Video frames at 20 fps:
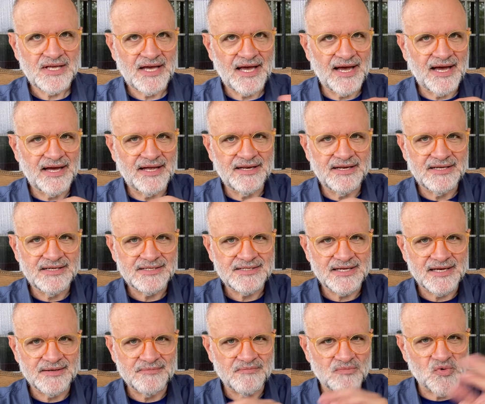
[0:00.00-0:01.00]
and he
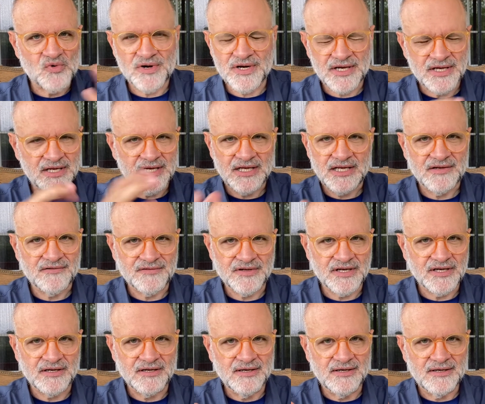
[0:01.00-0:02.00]
said morning and
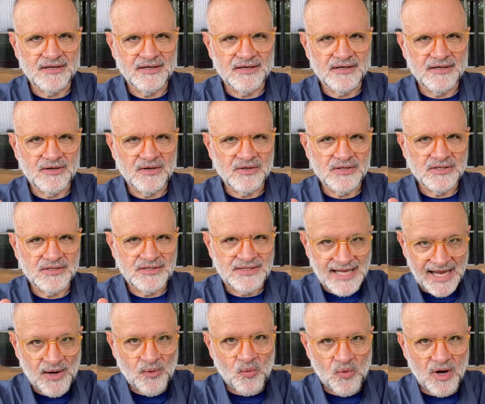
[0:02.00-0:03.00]
evening,
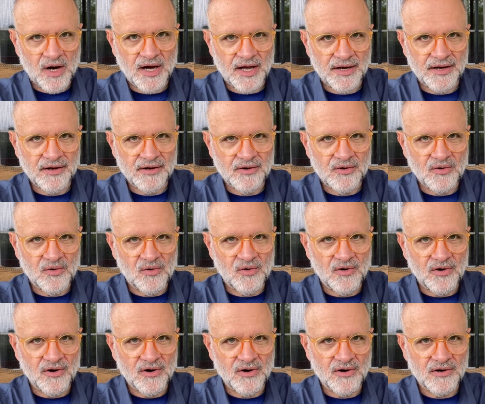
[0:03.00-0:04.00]
day 1,
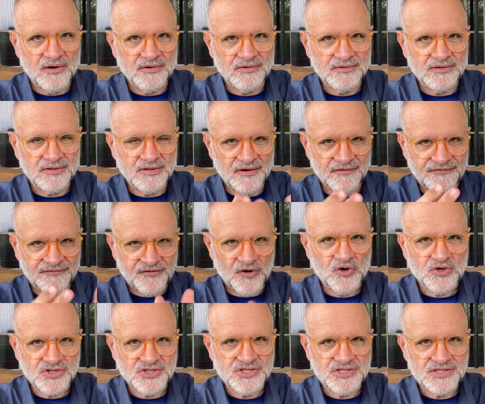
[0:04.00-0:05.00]
or the
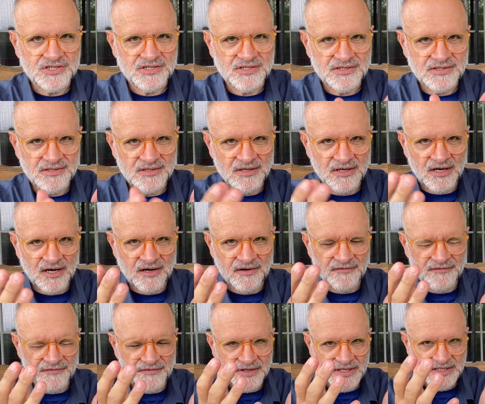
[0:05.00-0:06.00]
first
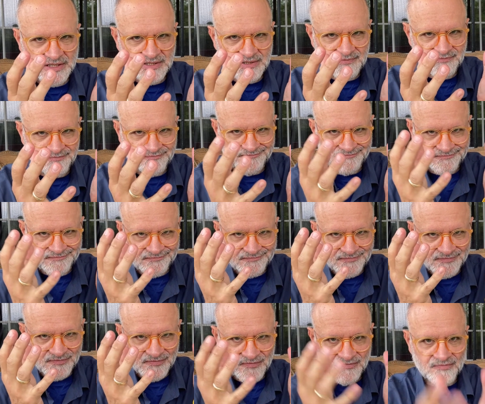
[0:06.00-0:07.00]
of these
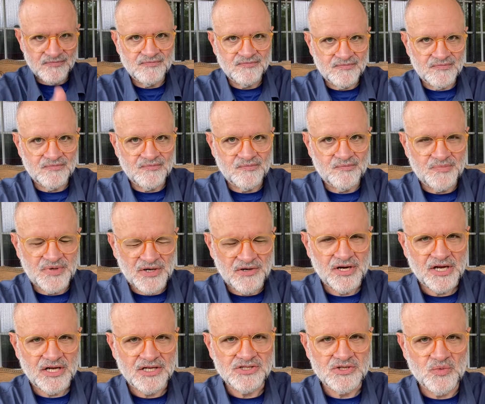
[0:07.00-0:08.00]

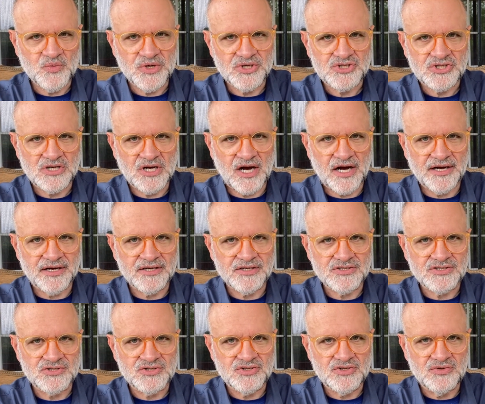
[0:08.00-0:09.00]
periods in which God
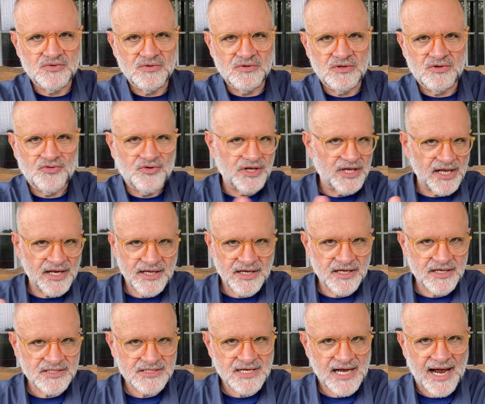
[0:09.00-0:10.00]
is creating
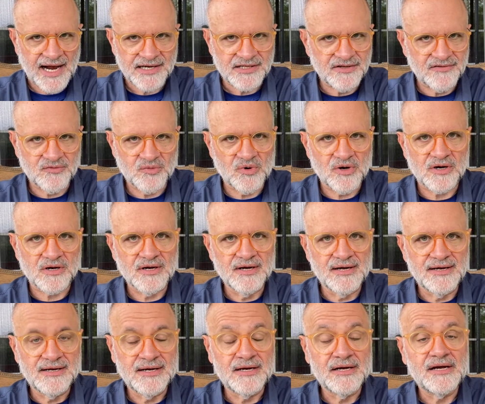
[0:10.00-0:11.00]
his active work.
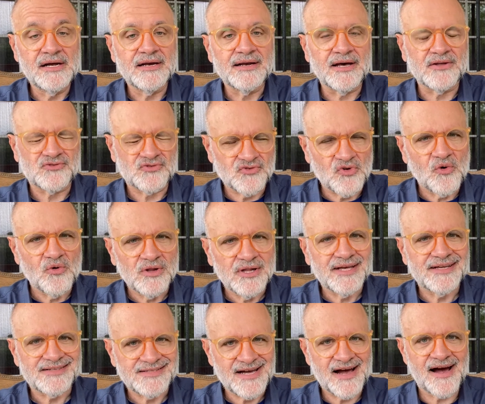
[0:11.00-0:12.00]
Now, don't
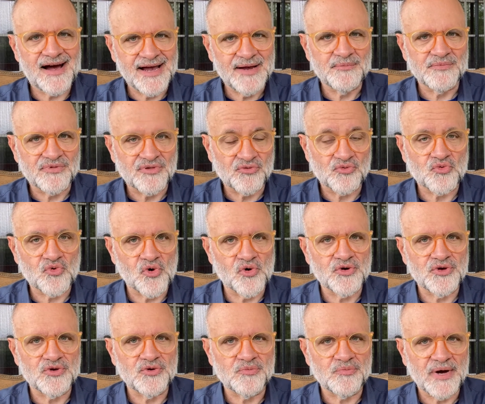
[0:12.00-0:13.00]
let time throw
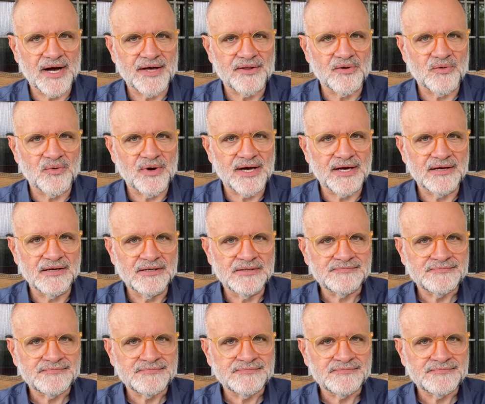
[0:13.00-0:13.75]
you, by the way.